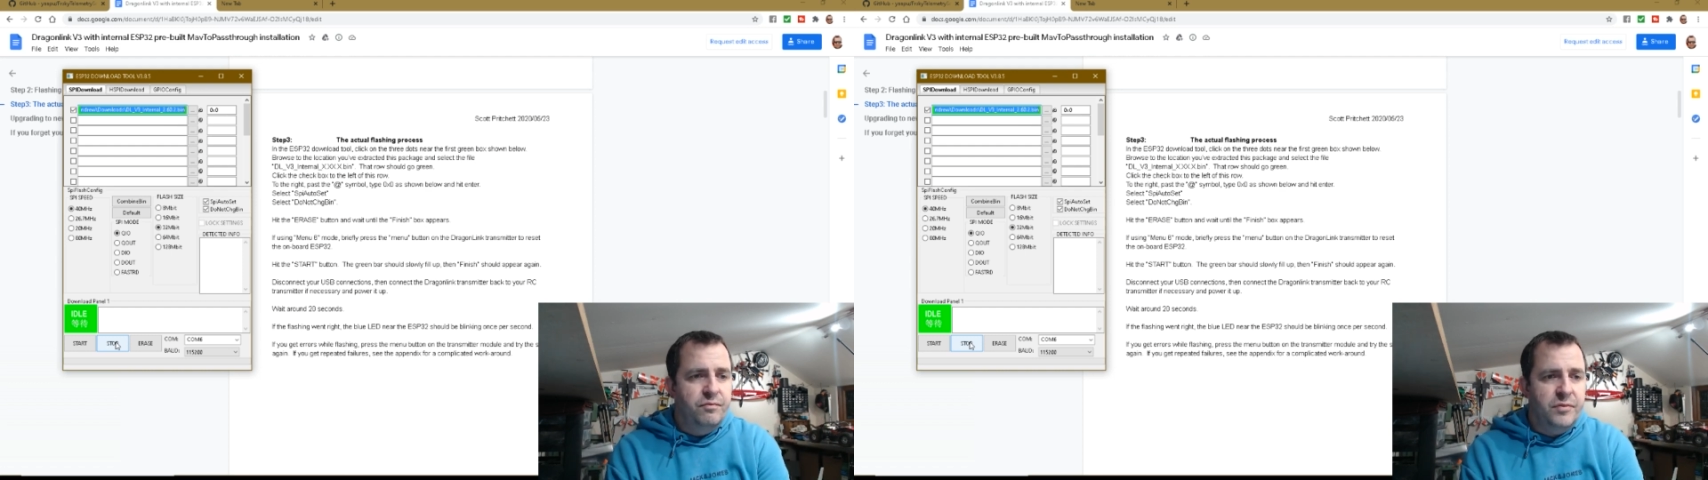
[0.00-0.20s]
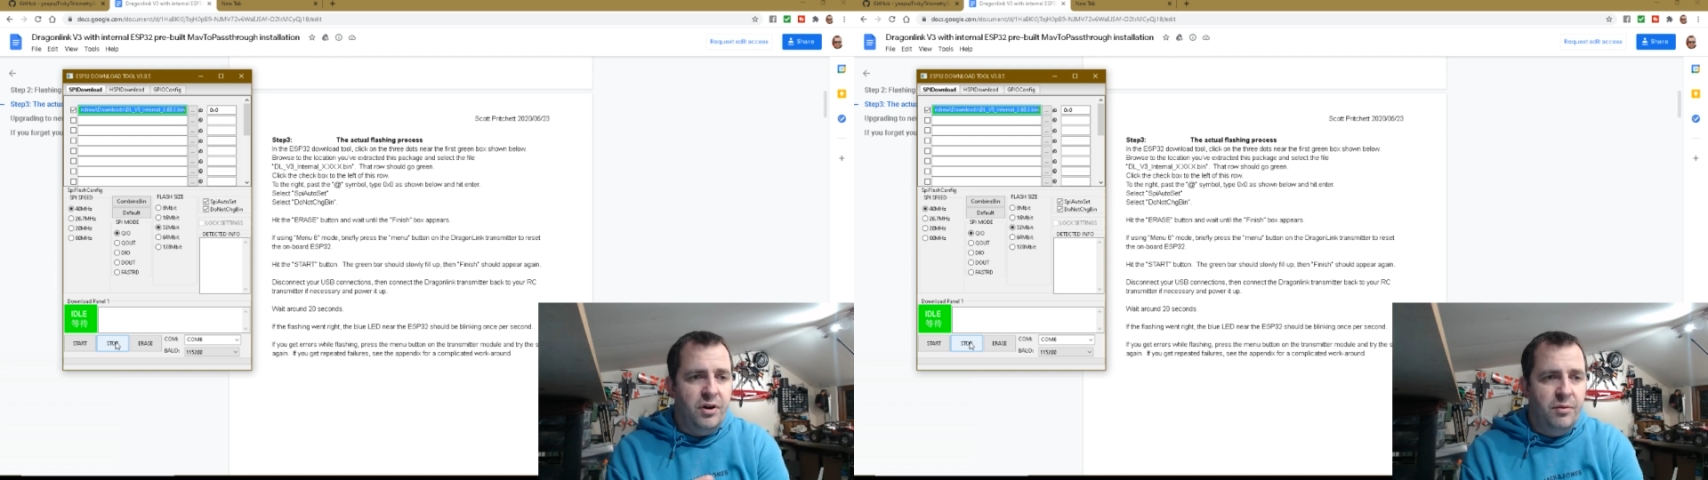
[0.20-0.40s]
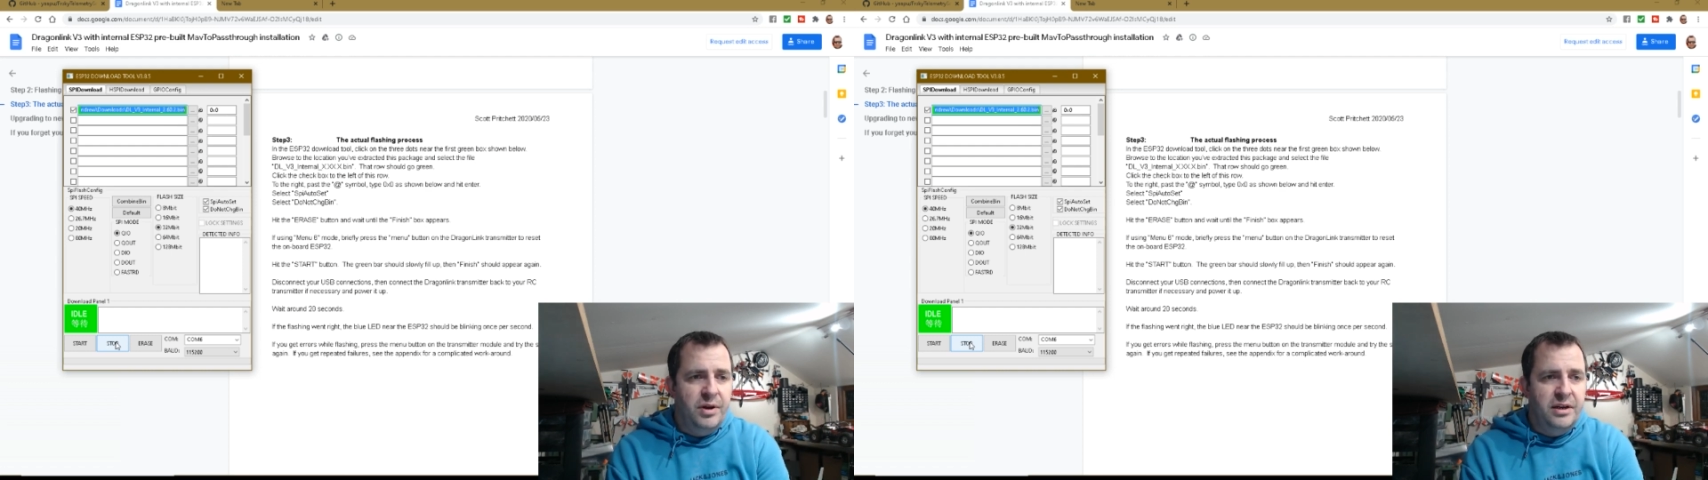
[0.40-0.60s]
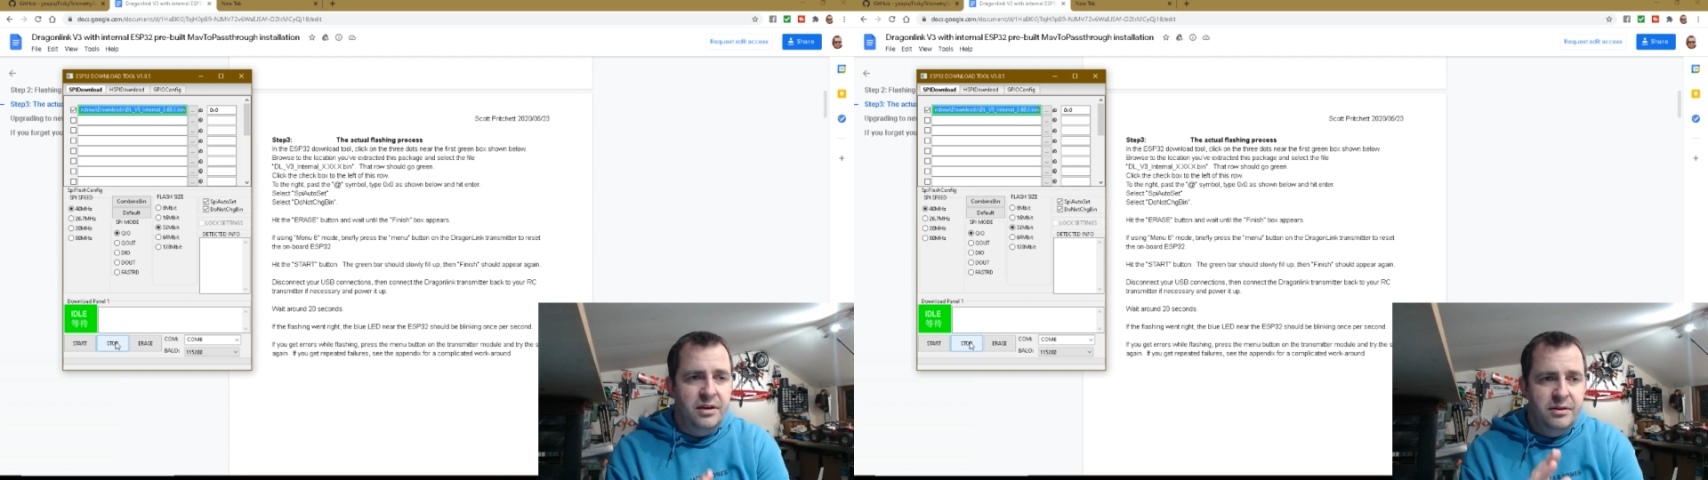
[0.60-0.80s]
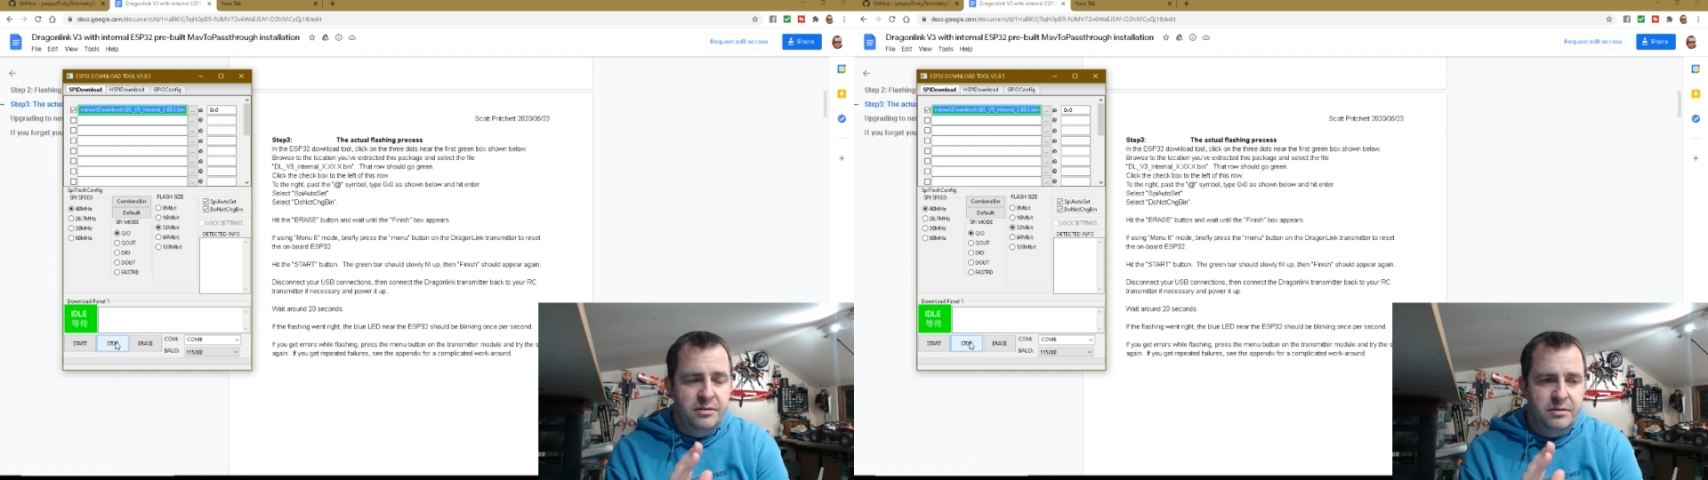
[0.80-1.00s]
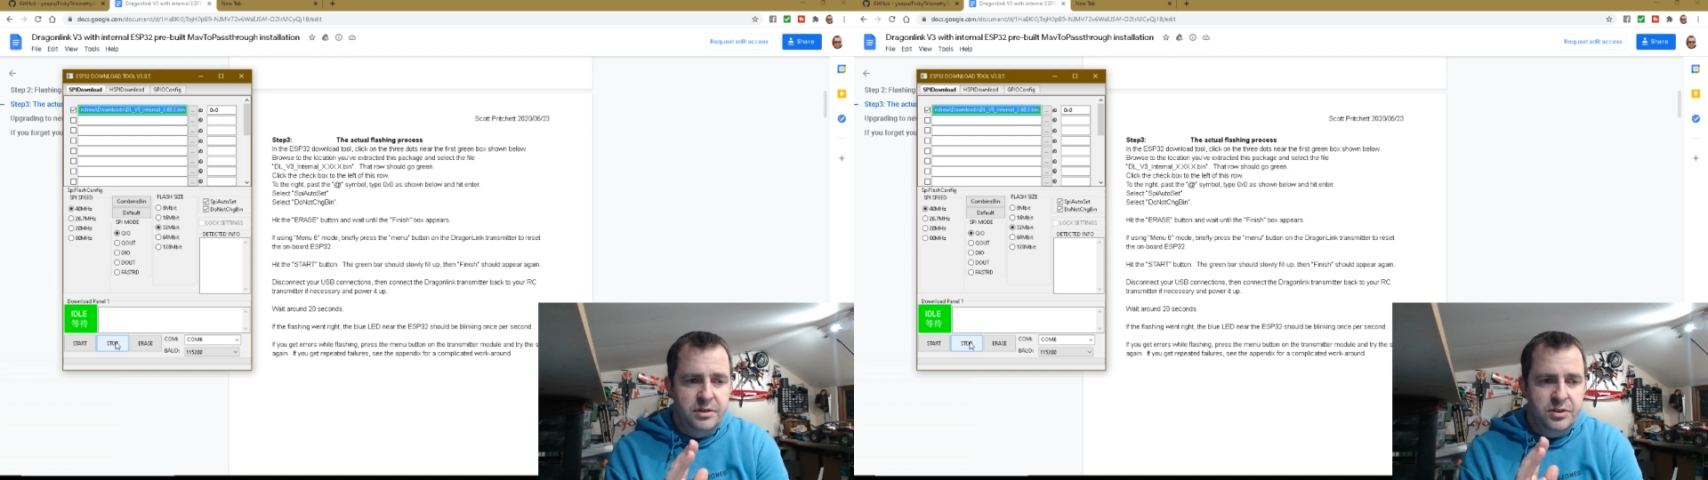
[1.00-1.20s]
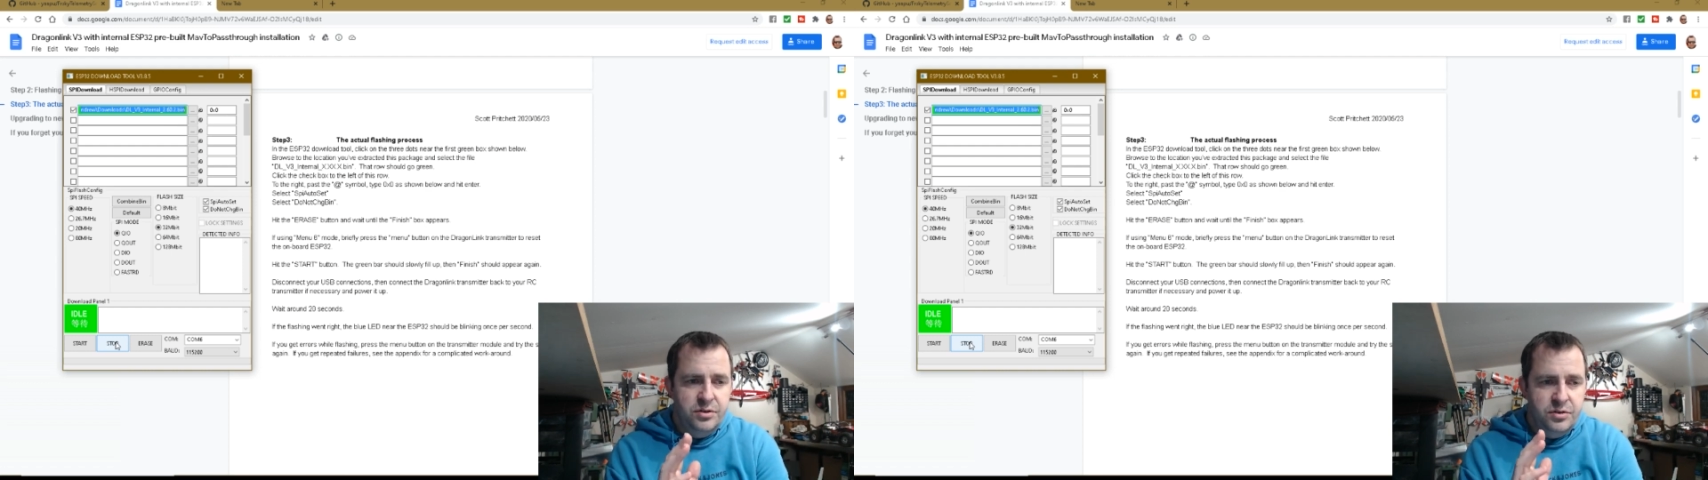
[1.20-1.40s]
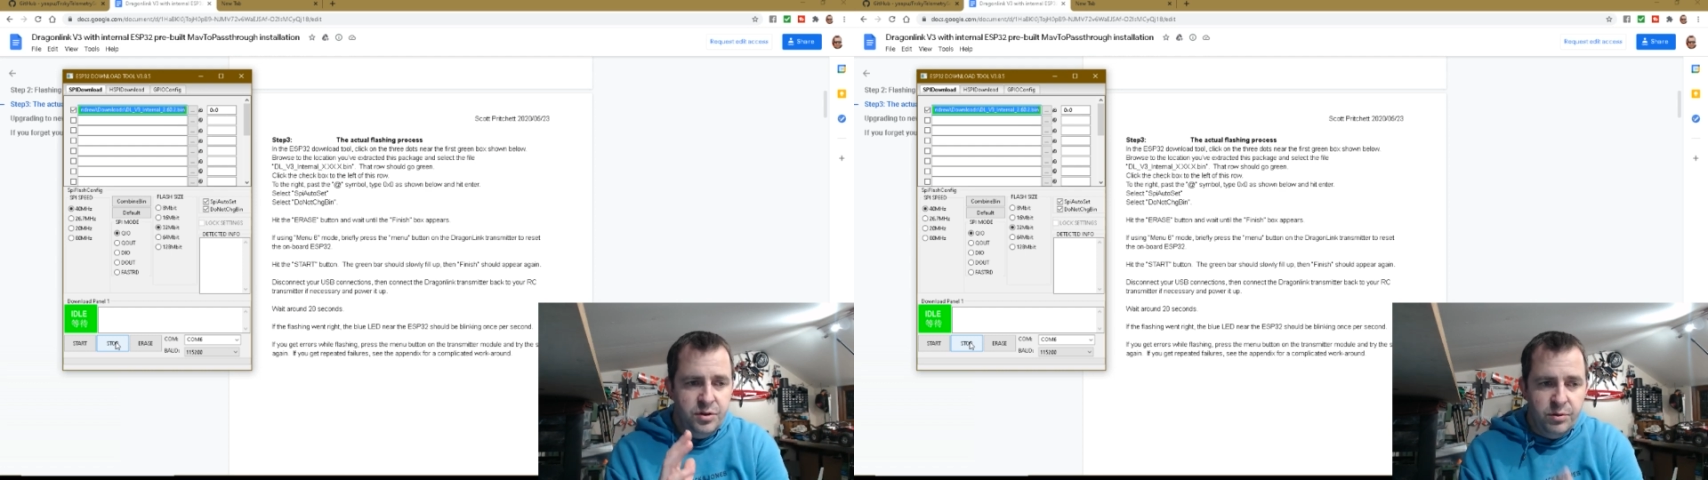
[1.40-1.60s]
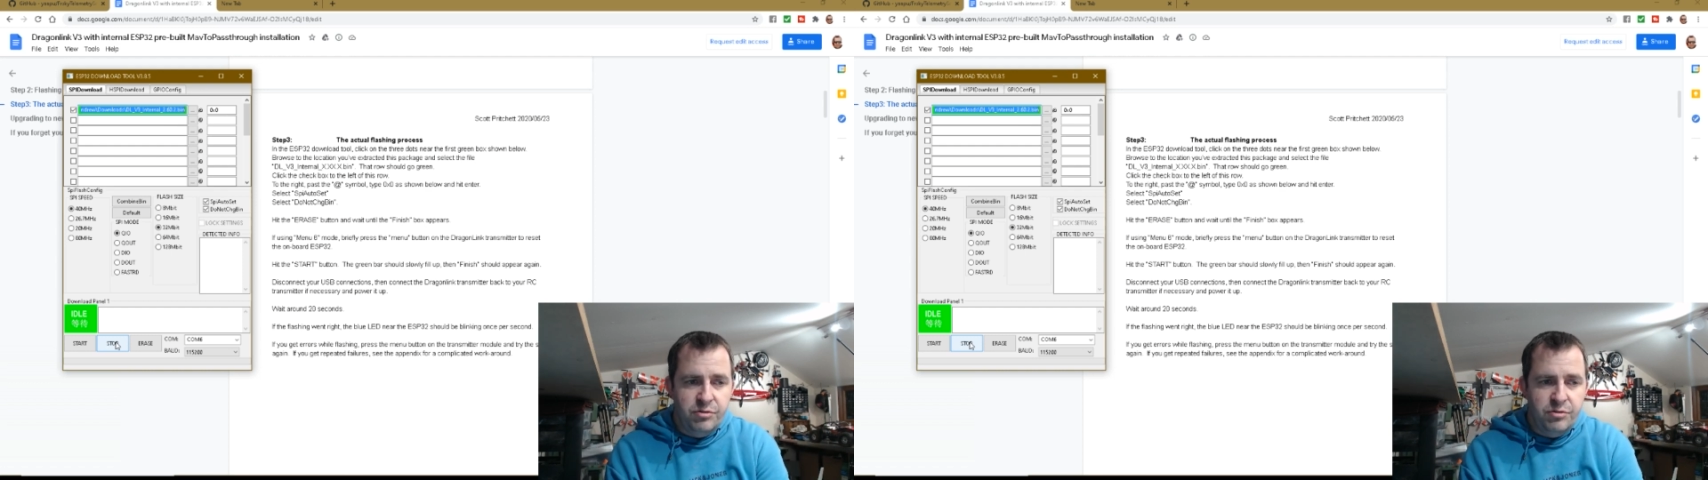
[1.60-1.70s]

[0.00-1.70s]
calmly do